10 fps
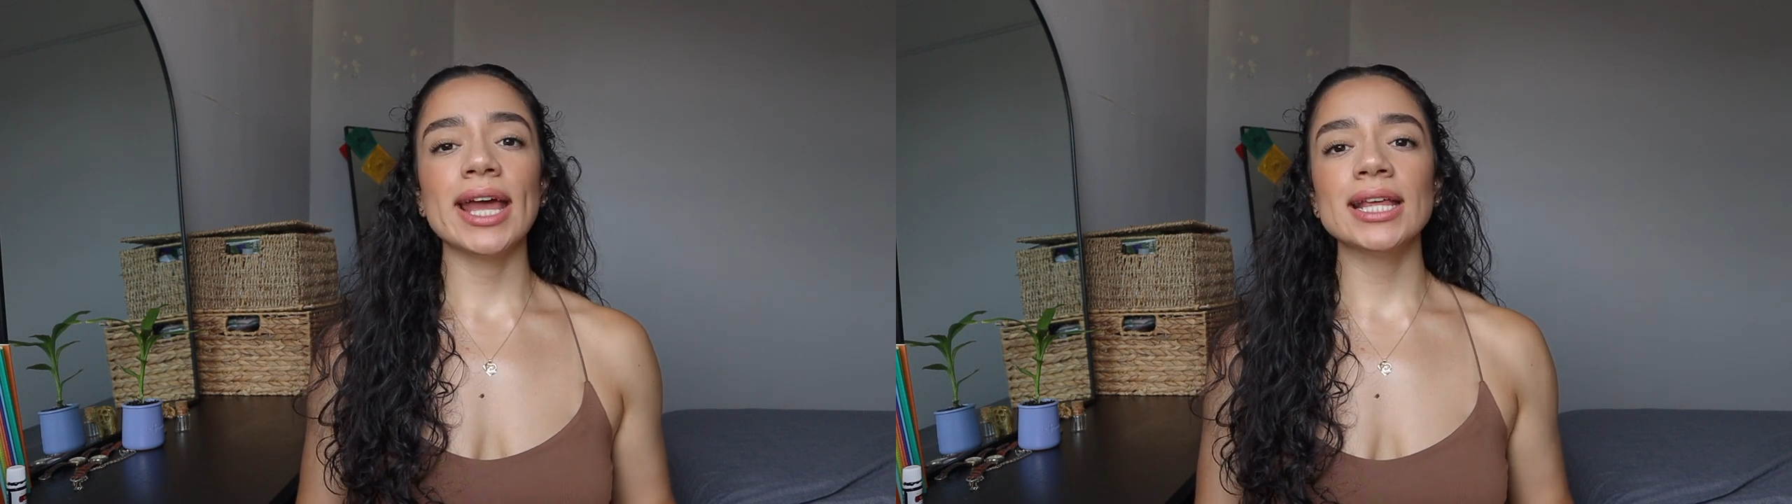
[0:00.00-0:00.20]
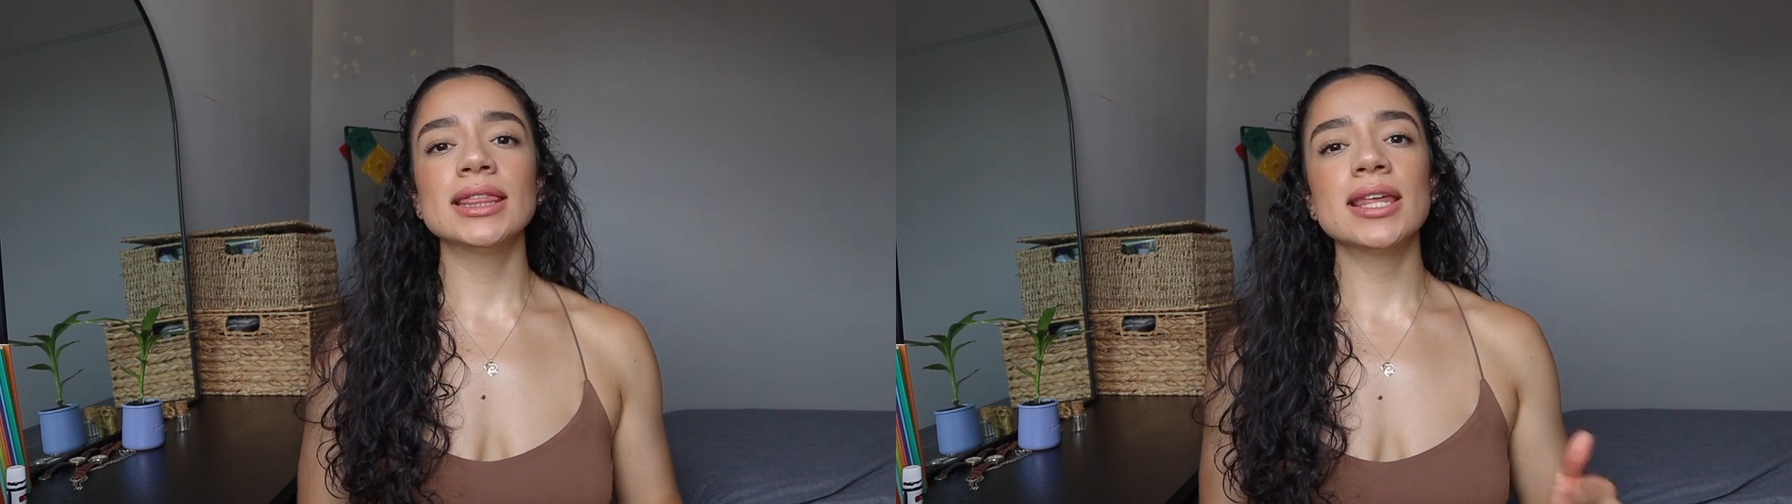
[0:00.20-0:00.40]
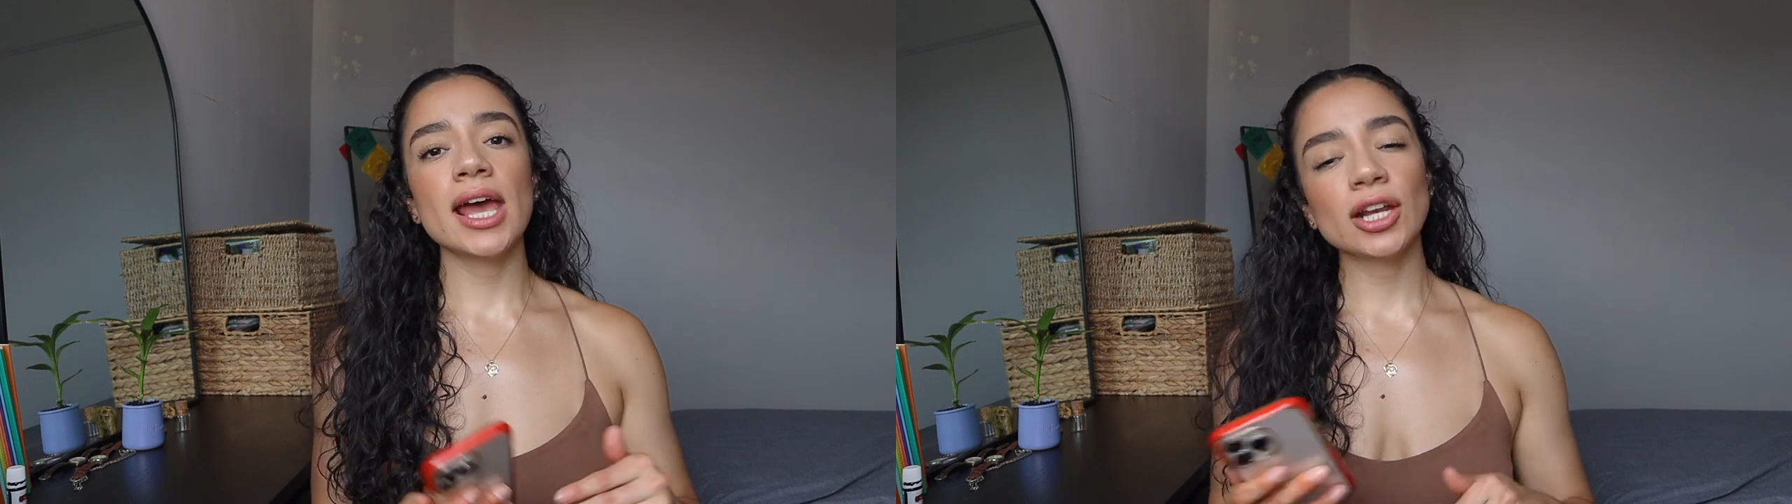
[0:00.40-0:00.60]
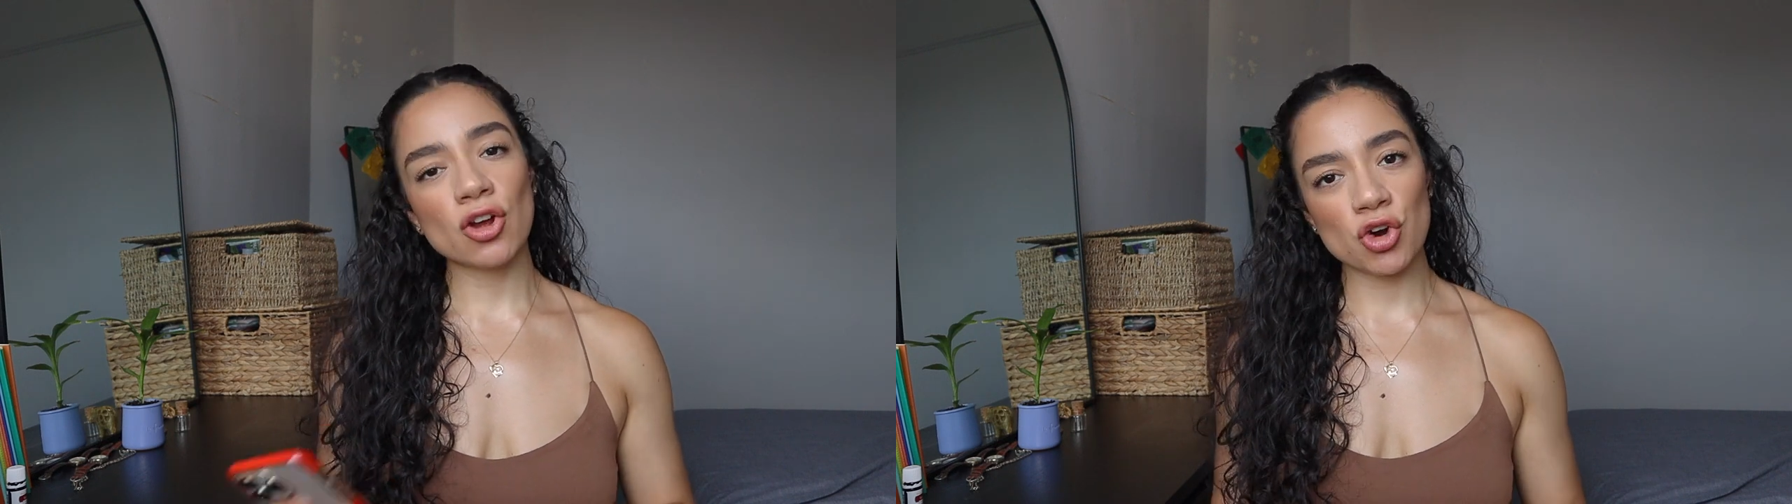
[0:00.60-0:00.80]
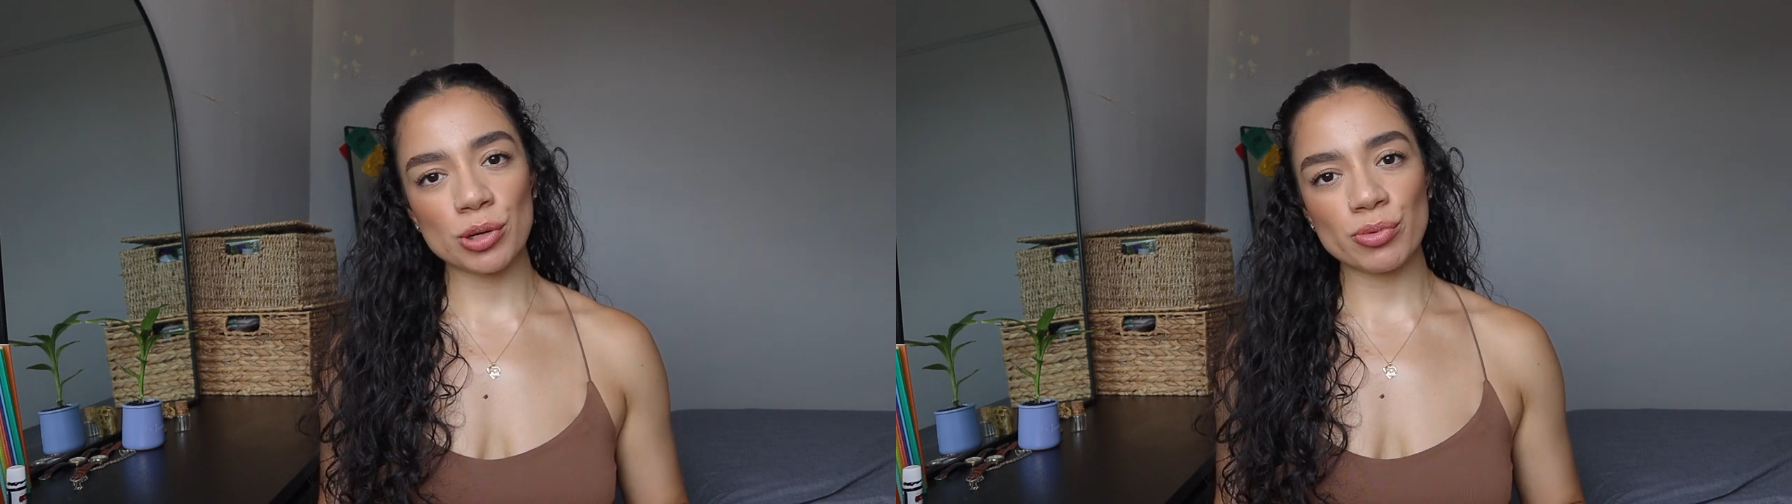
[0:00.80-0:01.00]
and then
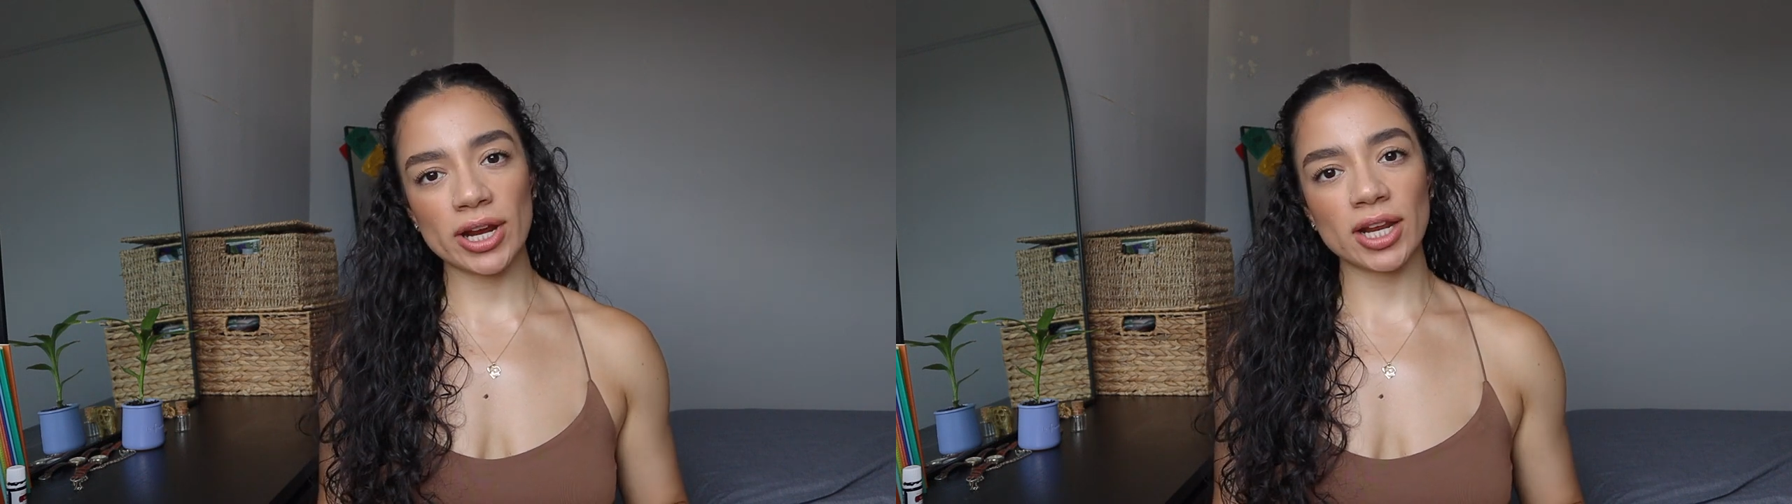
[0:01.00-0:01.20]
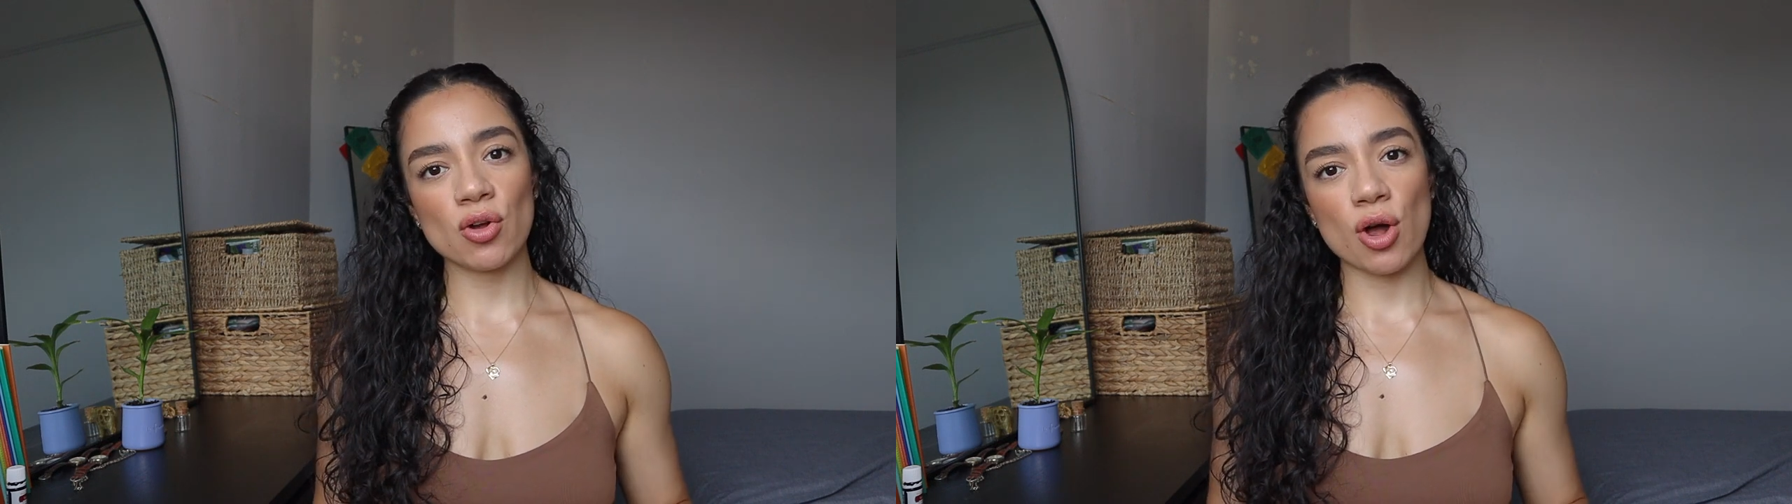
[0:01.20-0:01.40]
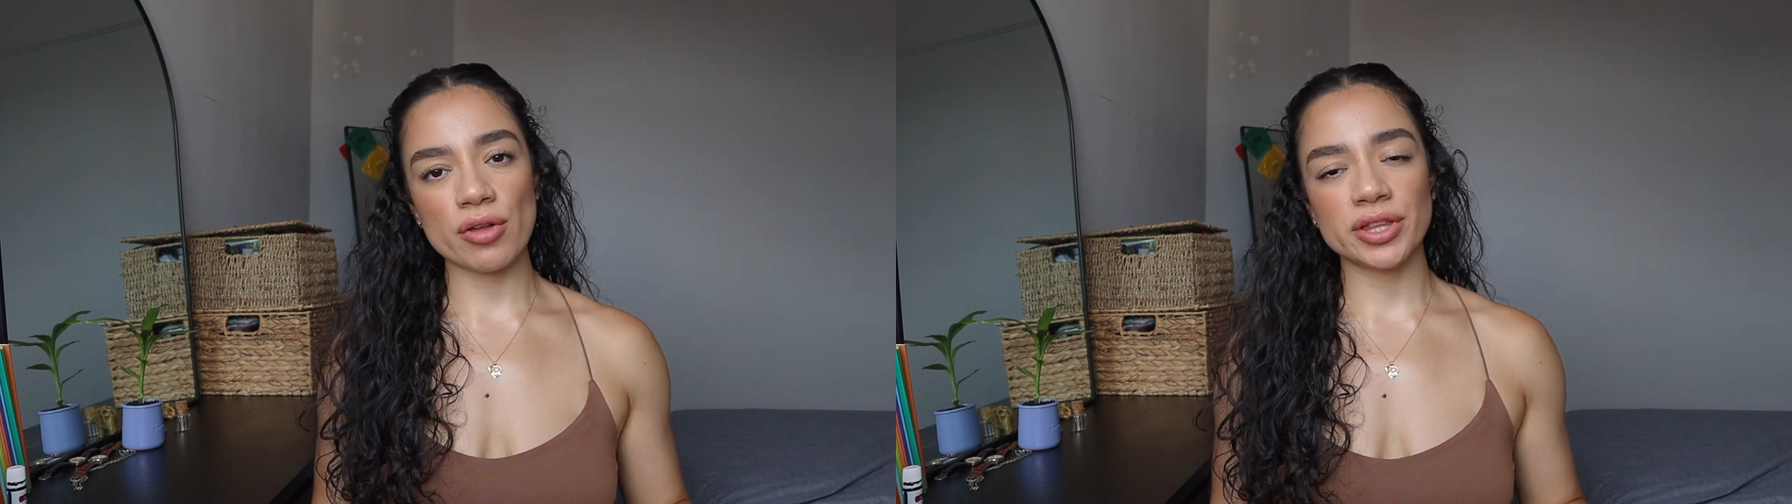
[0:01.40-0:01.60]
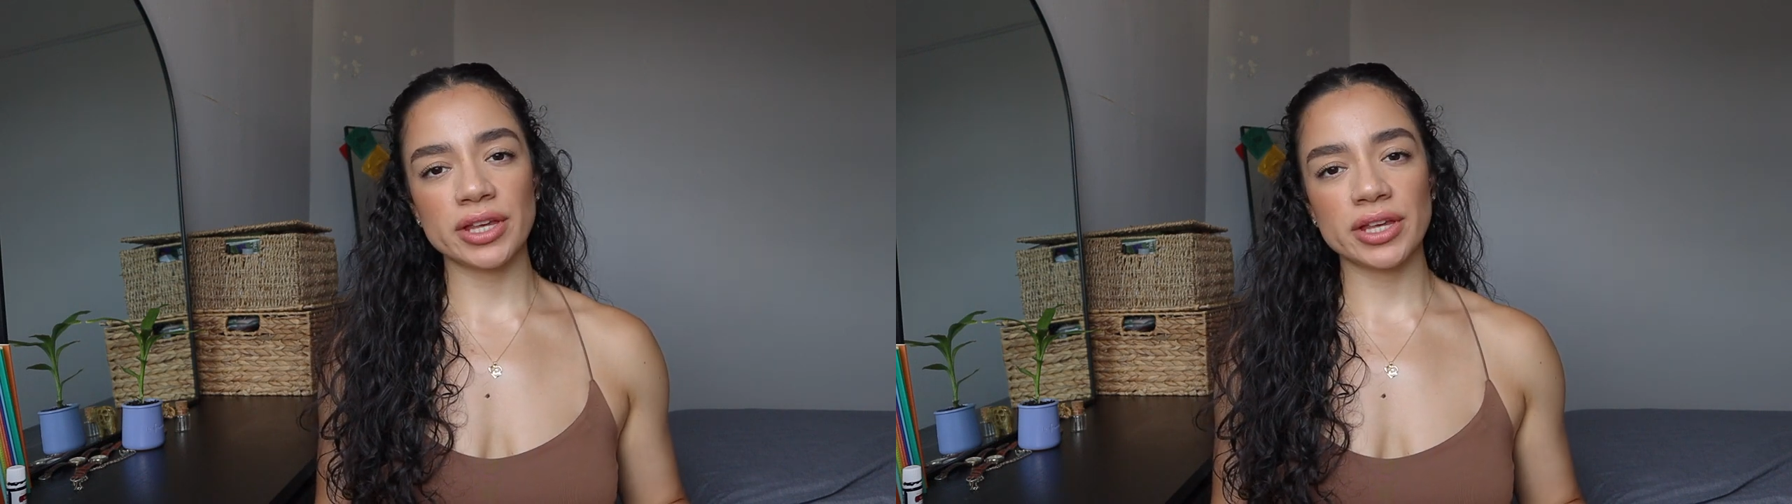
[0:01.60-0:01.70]
incorporating all the